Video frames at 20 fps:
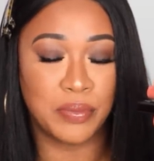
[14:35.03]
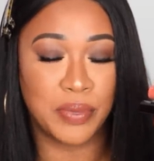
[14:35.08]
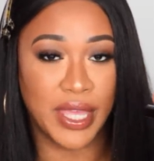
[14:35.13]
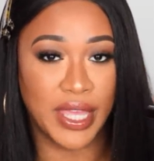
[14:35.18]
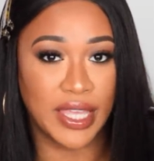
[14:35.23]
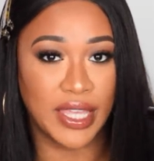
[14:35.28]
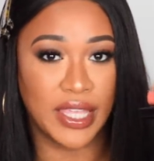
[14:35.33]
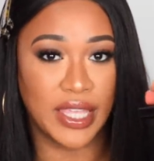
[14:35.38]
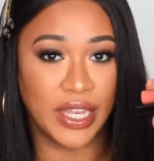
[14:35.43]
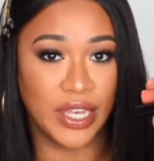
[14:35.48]

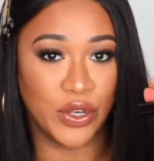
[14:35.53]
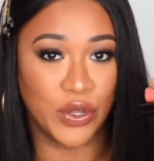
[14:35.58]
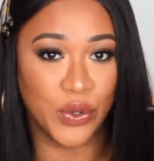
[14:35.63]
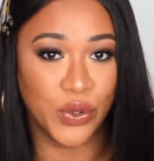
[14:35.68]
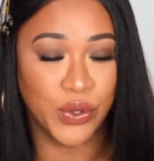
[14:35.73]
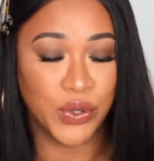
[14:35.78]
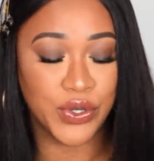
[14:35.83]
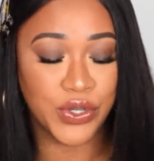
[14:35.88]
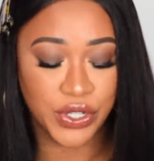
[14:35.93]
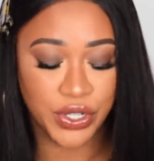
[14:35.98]
pinky
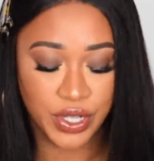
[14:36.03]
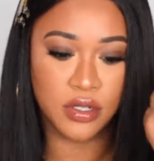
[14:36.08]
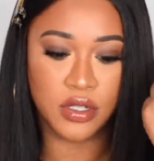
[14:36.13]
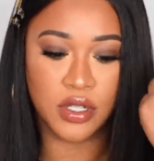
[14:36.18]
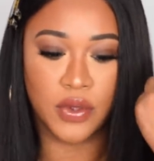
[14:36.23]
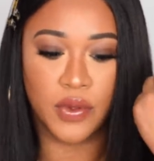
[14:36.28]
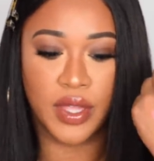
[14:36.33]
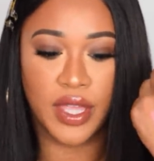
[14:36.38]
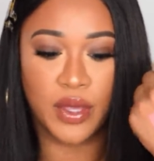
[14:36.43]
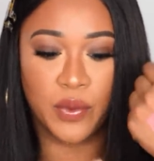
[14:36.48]
nude.
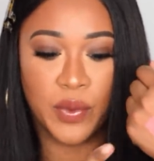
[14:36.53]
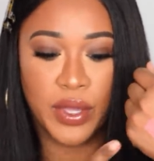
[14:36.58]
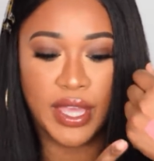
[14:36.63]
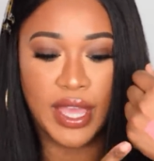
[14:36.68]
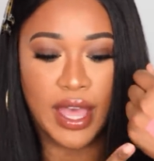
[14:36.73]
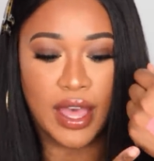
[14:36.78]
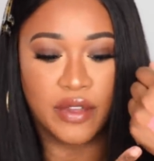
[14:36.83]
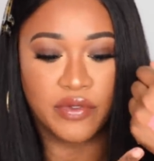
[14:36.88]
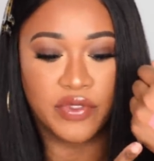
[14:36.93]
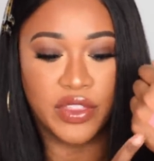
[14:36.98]
So here we
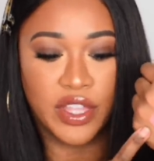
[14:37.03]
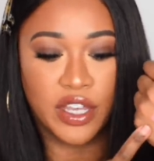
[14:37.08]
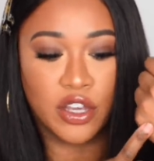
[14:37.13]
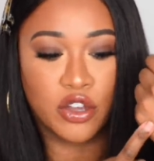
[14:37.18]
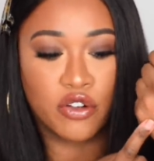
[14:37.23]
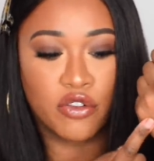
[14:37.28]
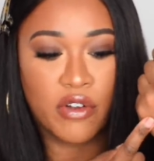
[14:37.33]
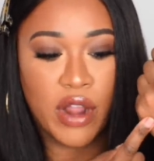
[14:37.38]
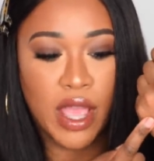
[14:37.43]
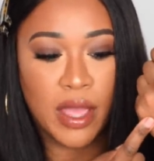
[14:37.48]
have the
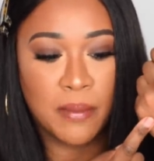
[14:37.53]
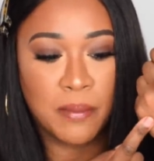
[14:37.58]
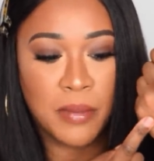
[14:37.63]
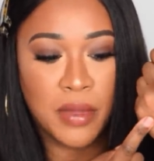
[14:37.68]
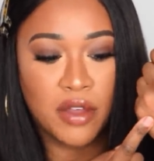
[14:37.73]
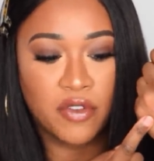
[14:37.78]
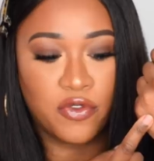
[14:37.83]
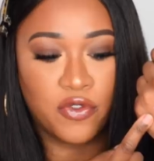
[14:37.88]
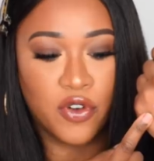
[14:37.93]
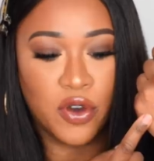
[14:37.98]

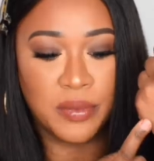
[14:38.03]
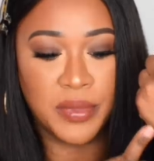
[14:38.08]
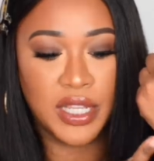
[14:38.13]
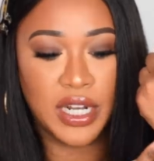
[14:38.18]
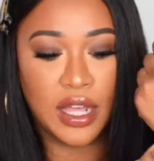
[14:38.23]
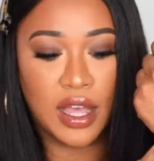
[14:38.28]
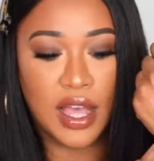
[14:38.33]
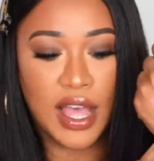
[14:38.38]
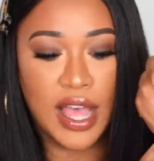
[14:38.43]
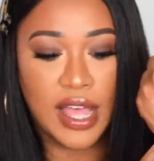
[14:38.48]
creme
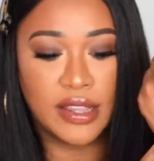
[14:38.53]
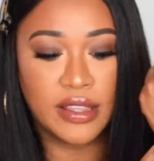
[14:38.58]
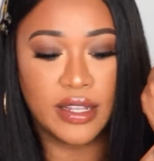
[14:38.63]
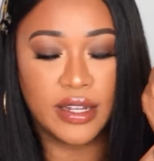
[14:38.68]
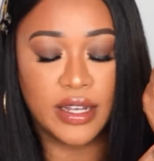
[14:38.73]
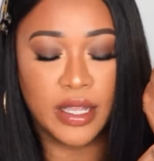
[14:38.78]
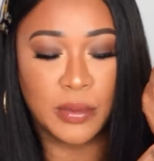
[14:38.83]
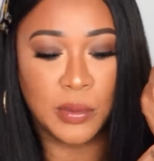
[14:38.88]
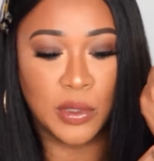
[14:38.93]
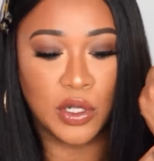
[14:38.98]
formula and the
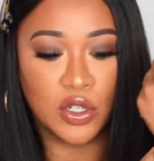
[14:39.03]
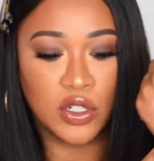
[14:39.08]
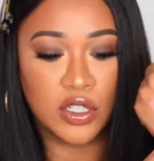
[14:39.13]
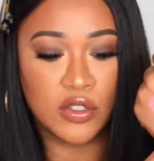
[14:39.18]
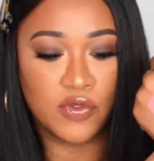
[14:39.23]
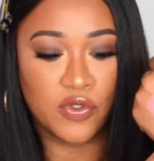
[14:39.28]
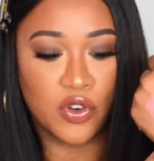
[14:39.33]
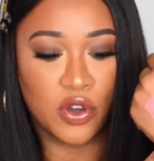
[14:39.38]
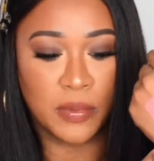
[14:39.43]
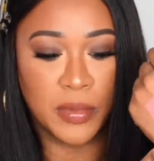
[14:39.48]
lip
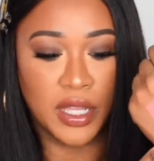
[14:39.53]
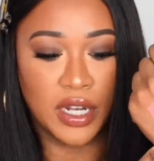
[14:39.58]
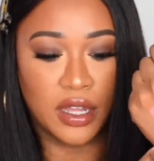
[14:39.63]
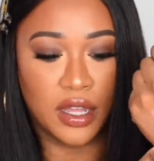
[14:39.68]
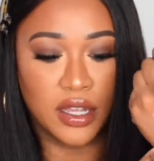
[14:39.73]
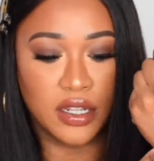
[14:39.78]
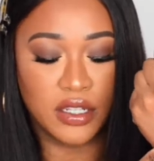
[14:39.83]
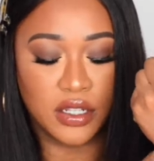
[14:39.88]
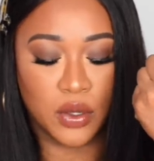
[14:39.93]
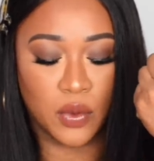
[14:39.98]
gloss
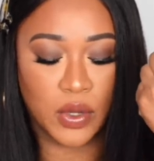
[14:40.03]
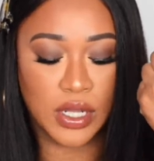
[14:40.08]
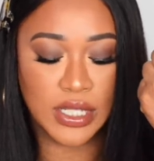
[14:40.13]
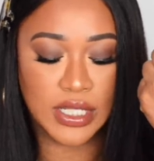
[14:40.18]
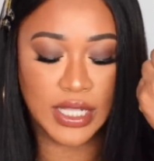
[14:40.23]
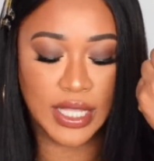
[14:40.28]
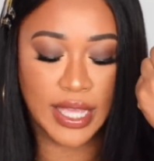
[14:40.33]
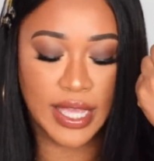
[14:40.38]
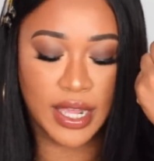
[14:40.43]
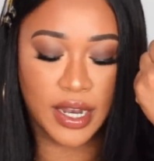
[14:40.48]
formula. So
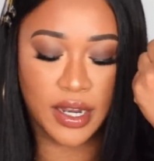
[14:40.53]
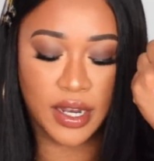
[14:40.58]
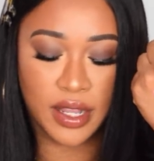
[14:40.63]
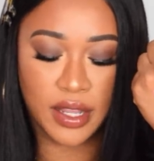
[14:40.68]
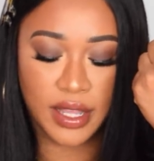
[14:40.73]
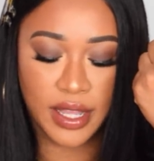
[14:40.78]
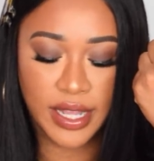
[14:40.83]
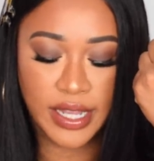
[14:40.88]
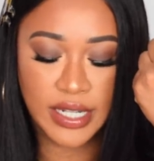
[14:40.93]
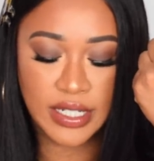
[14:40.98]
once
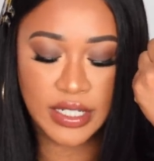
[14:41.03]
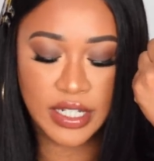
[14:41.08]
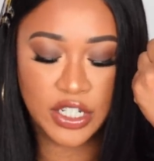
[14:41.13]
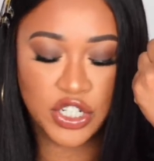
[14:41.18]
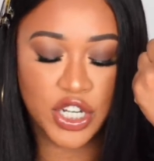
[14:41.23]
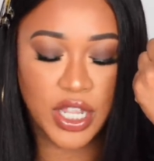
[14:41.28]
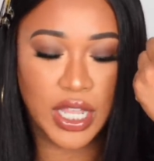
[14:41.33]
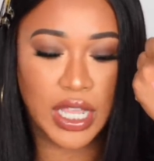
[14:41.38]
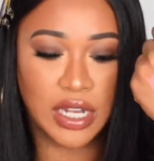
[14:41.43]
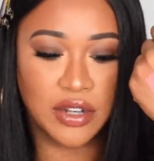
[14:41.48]
again, that is the
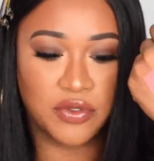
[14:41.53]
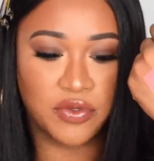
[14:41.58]
shade